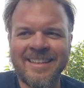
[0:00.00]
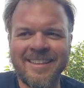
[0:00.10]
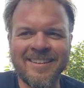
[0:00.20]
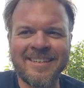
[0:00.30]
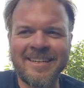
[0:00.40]

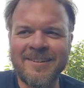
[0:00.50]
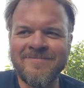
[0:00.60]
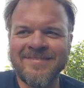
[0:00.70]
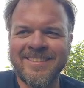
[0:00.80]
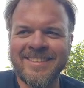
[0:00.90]
Look at
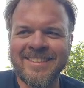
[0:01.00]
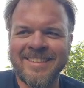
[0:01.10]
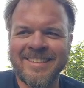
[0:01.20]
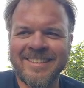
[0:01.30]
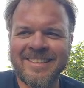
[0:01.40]
him.
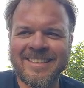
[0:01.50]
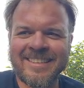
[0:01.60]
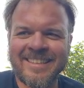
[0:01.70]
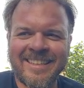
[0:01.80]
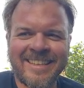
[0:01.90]

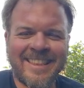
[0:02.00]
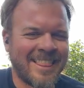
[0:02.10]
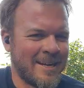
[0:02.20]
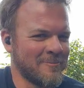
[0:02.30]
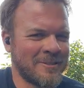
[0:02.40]

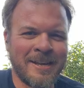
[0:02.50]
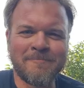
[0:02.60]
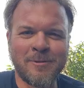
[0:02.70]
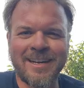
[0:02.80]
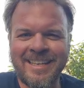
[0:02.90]
Thumbs
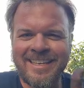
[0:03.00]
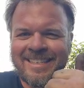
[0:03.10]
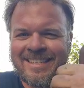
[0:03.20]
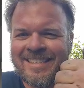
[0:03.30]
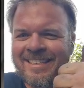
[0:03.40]
up, buddy.
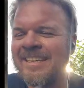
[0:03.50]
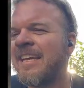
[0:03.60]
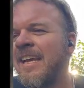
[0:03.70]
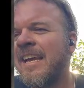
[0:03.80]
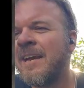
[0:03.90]

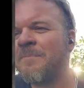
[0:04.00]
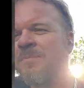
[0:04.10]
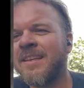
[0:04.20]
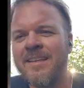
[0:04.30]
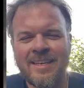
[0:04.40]

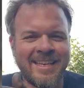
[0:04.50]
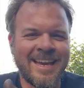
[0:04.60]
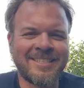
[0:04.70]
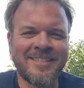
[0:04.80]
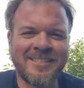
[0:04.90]
He
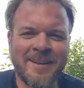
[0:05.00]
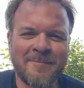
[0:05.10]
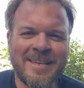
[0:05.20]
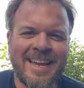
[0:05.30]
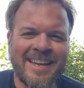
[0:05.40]
actually sent
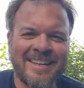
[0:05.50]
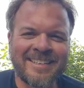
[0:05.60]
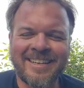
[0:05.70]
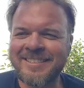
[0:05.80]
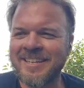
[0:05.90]
me
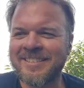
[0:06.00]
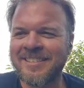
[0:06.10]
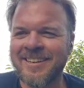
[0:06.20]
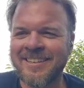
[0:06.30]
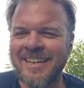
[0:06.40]
a
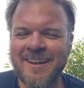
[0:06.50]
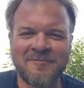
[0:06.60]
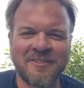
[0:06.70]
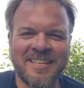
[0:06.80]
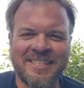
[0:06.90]
TikTok
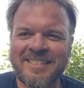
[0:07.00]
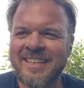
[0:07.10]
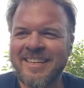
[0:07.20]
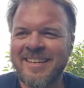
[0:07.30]
after this,